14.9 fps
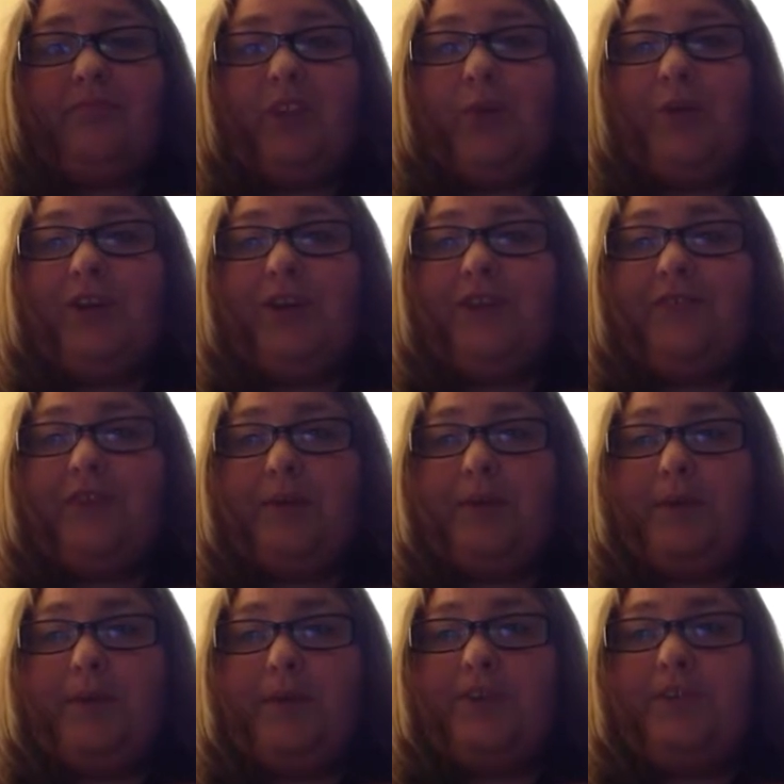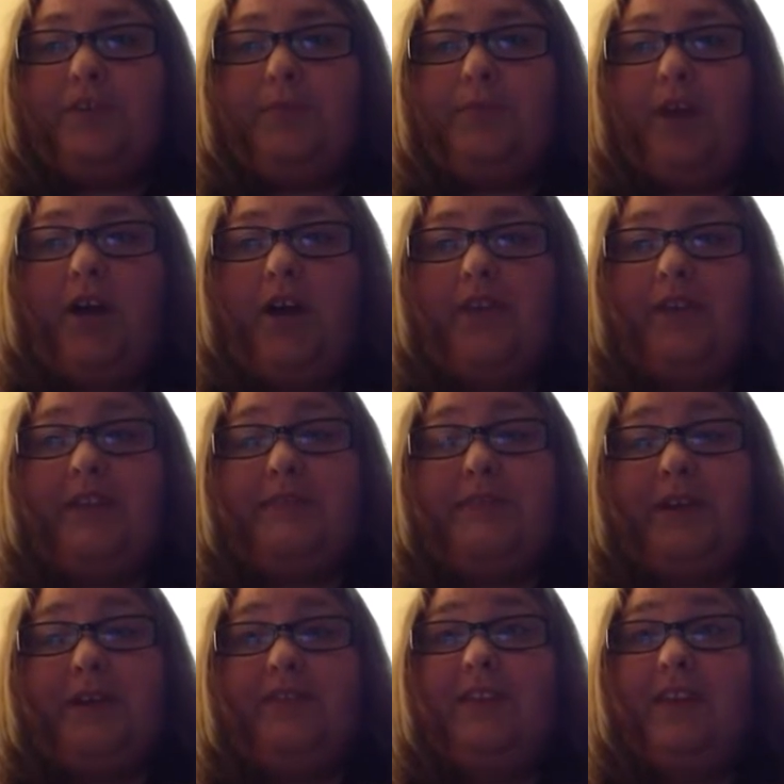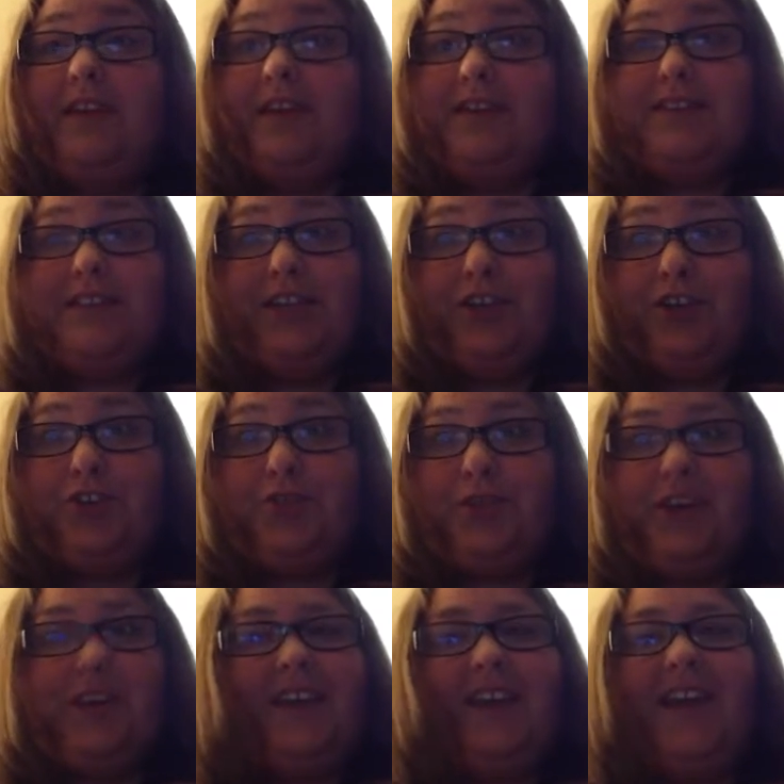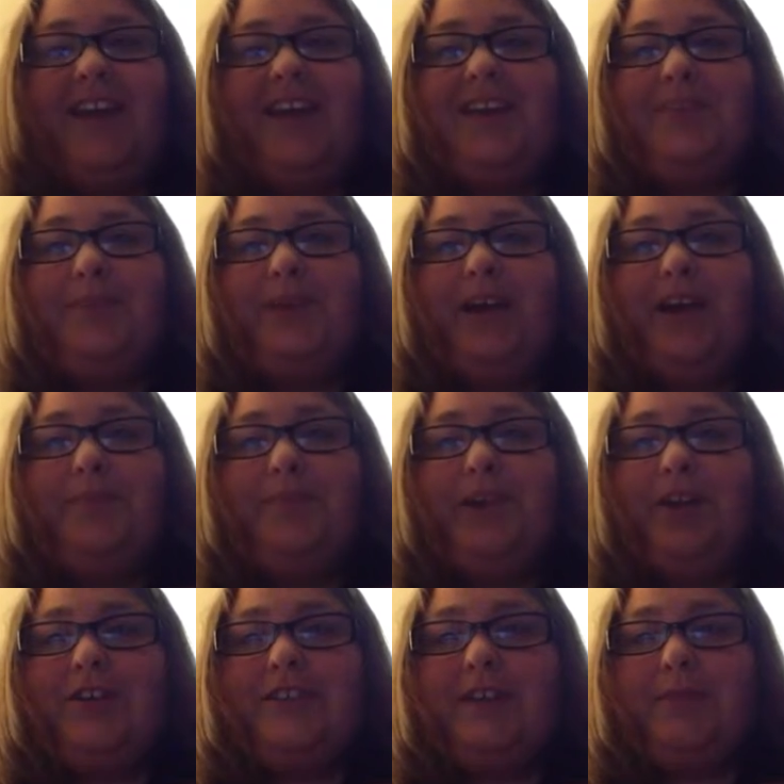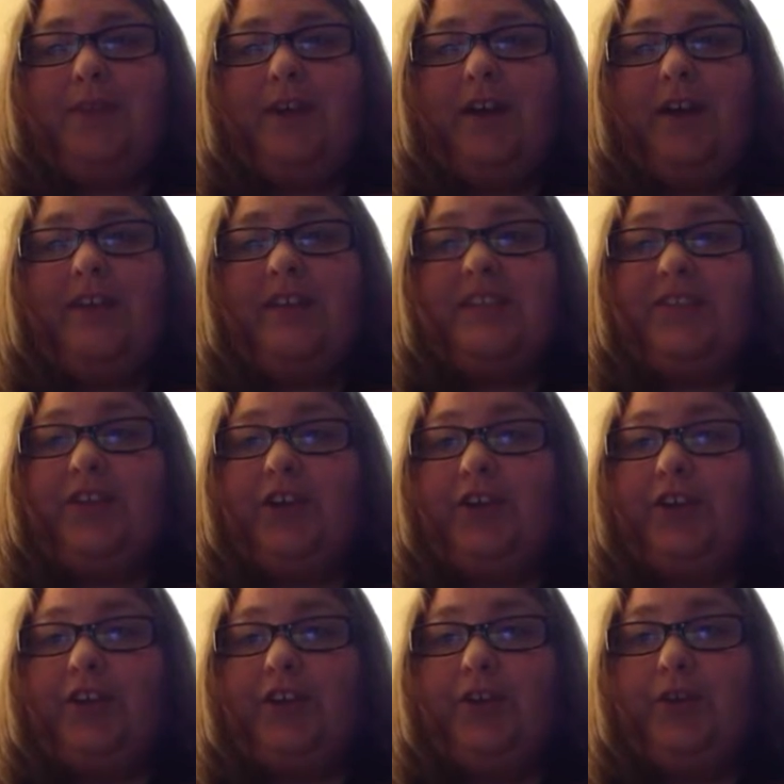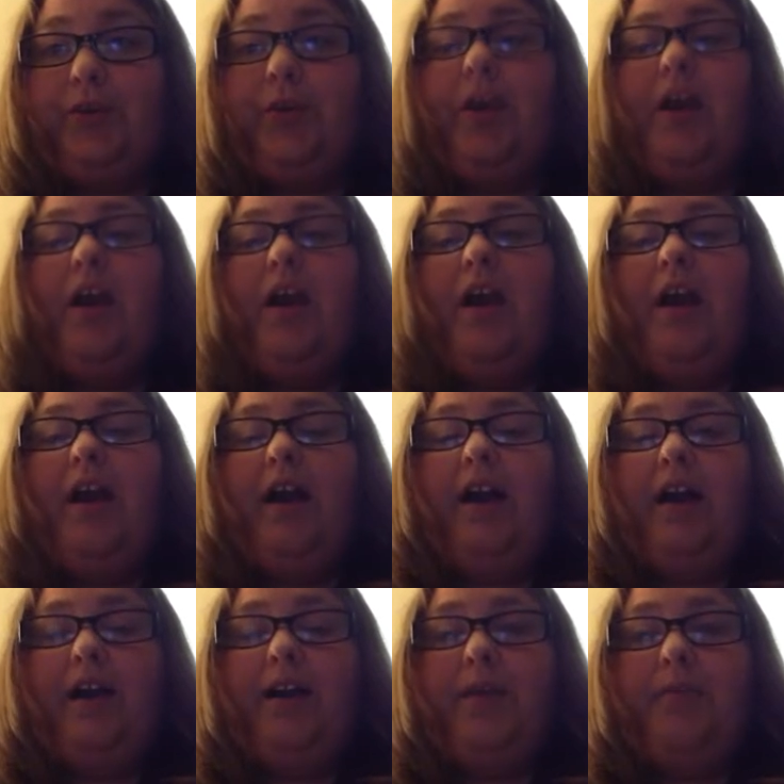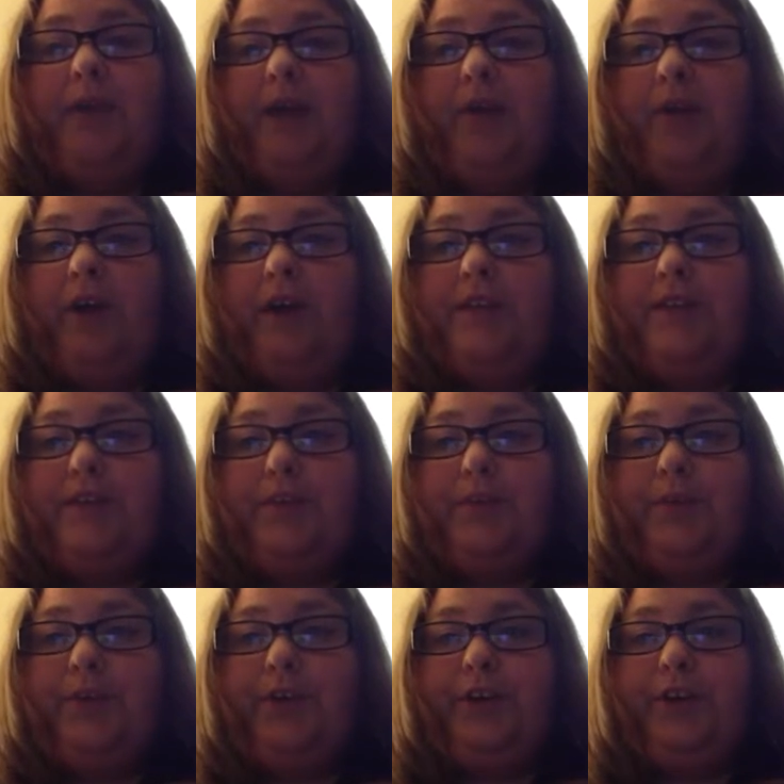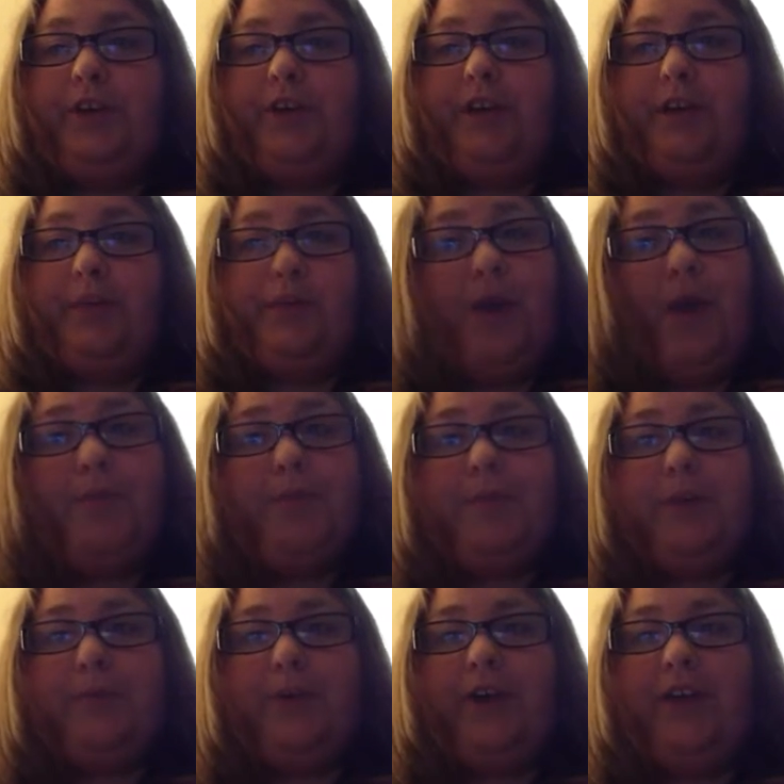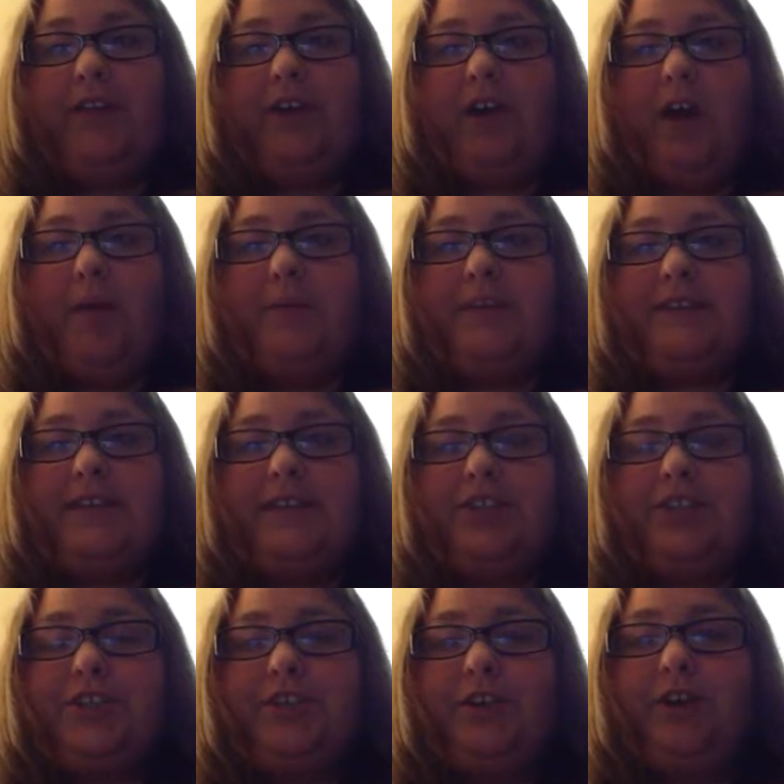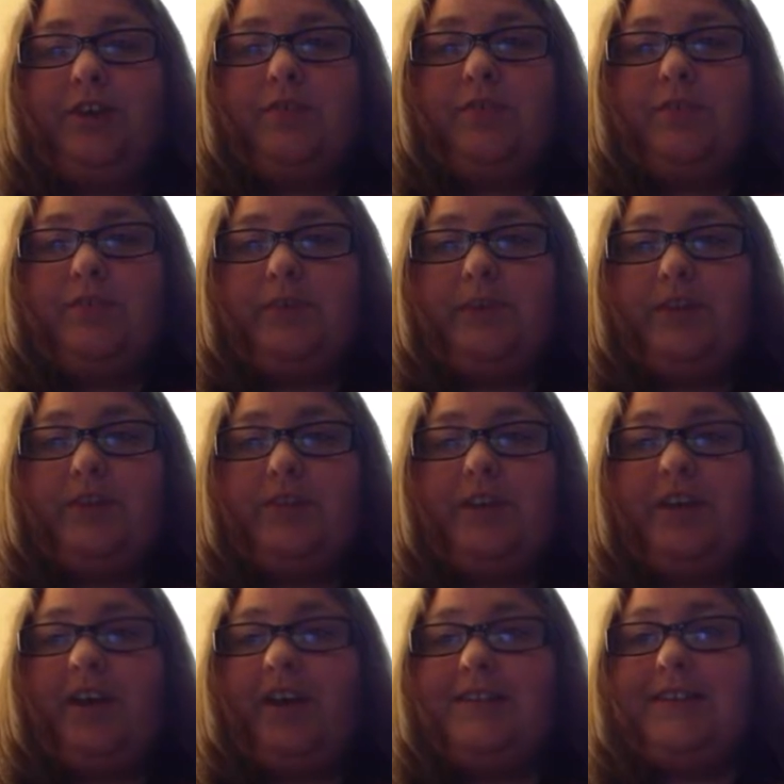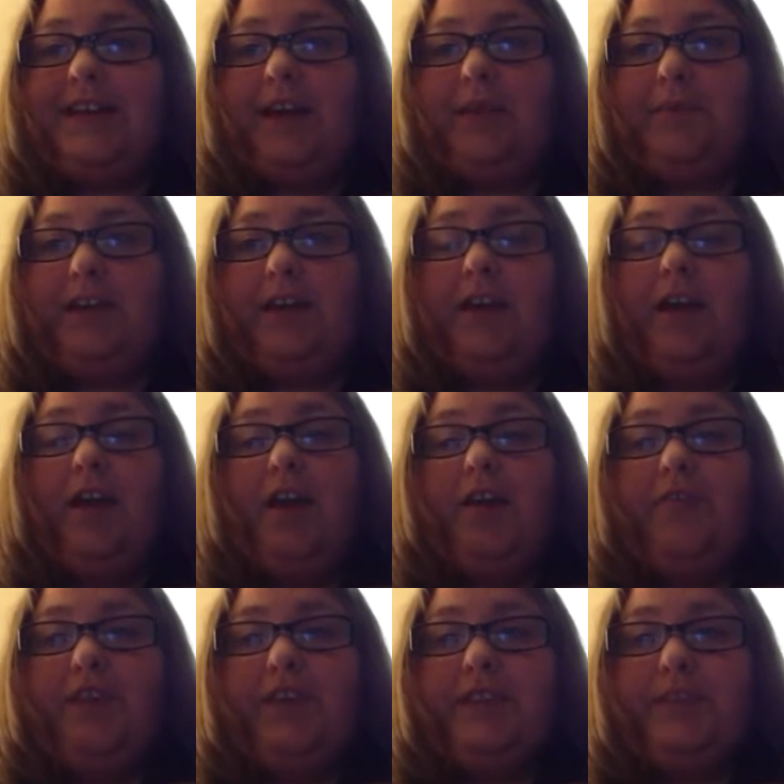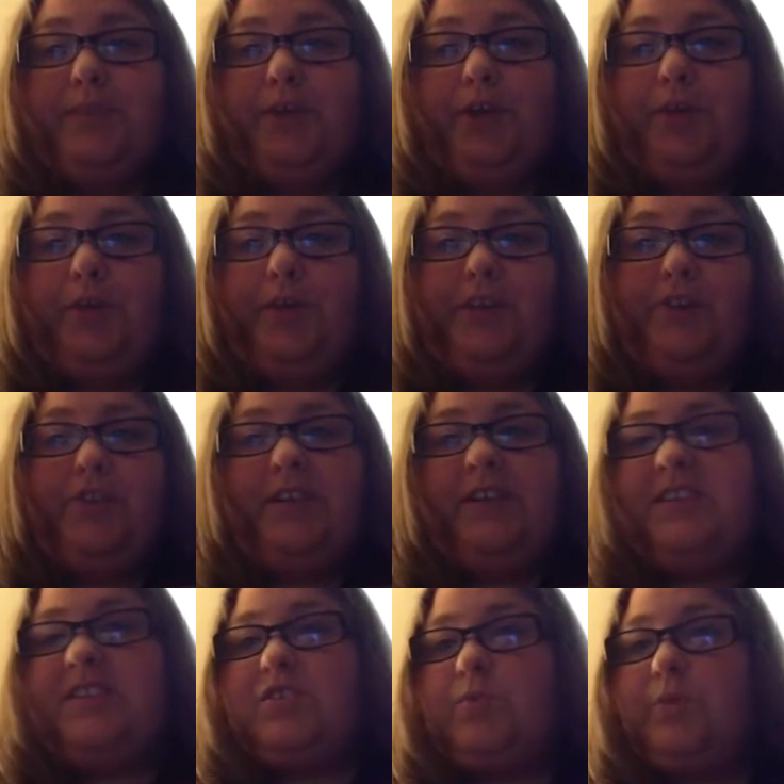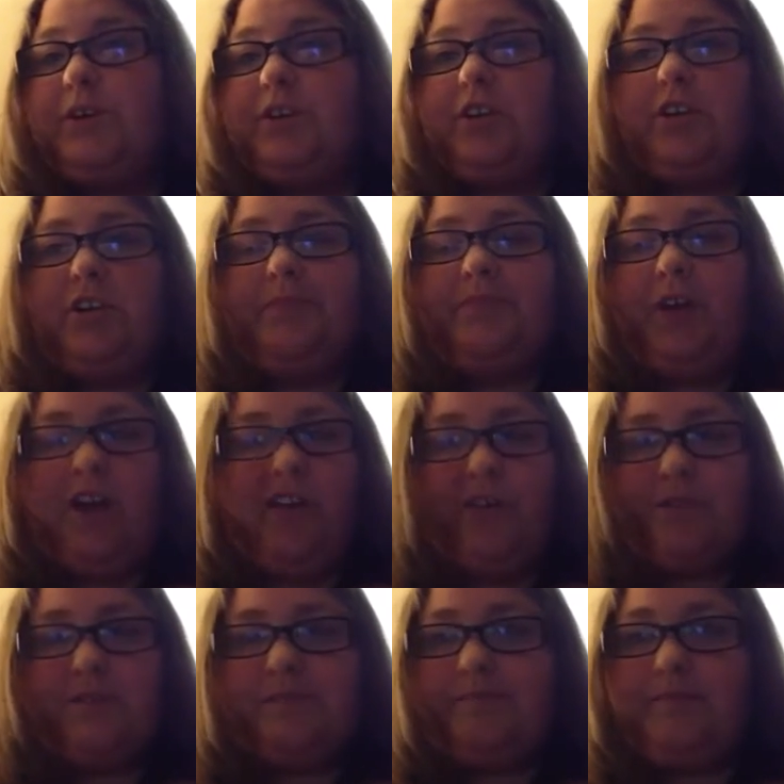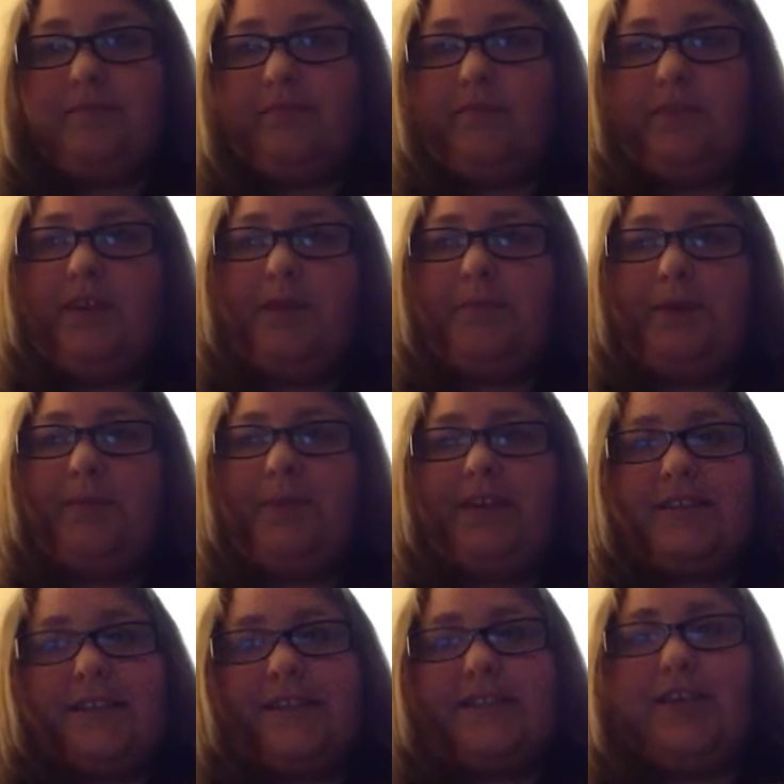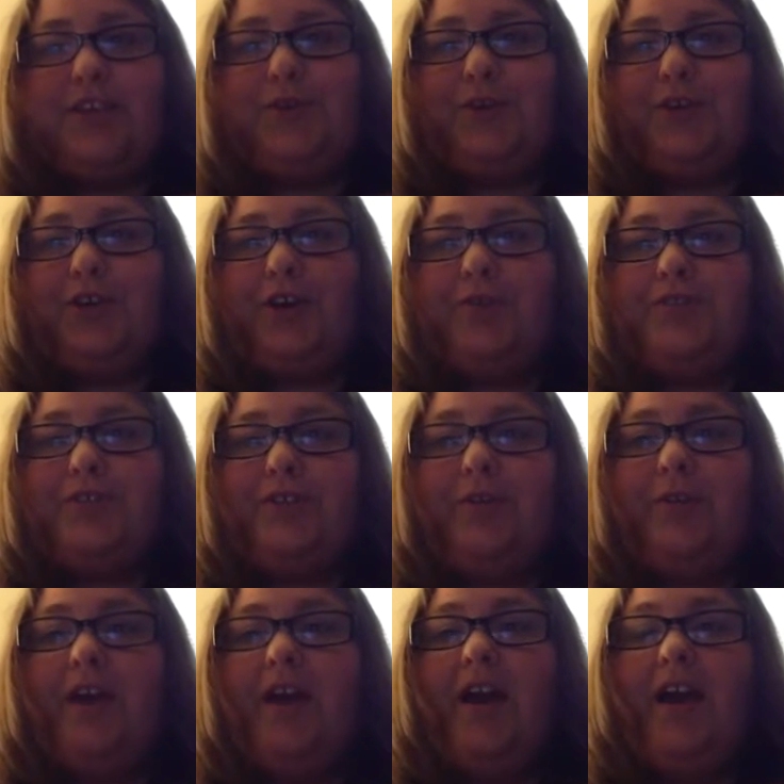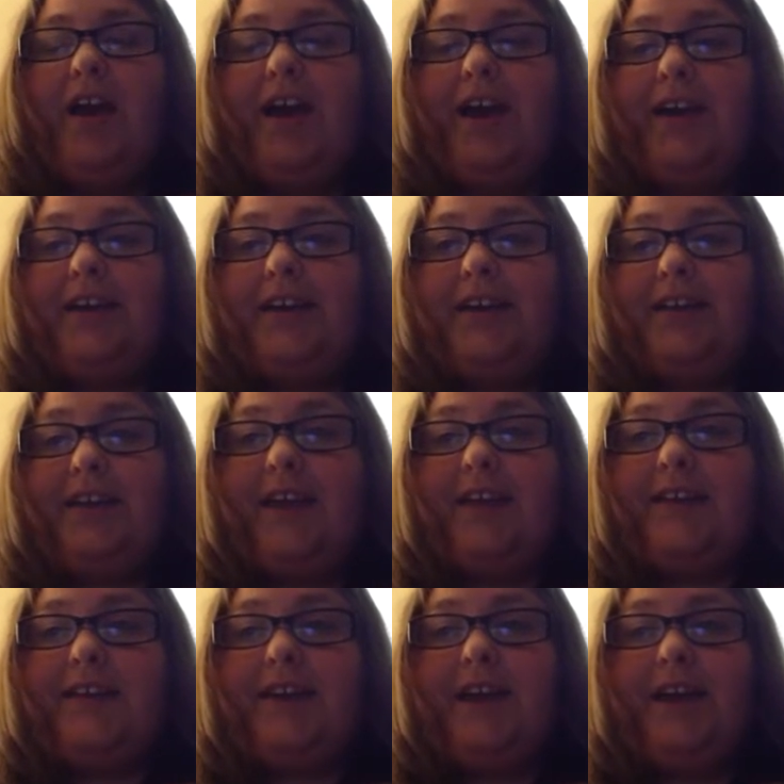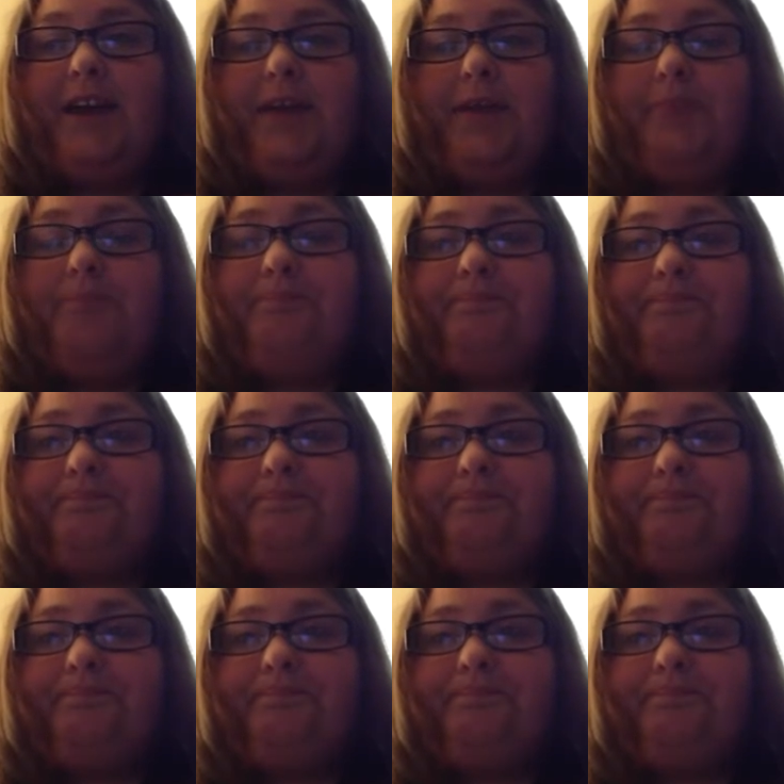where you can find my personal blog that's been 10 years running and my parenting blog that's fairly new. Um, I will also put, um, probably put in the comment section, all sorts of ways you can contact me Facebook, Pinterest, Twitter, all those yummy places that you can go to and connect. Um,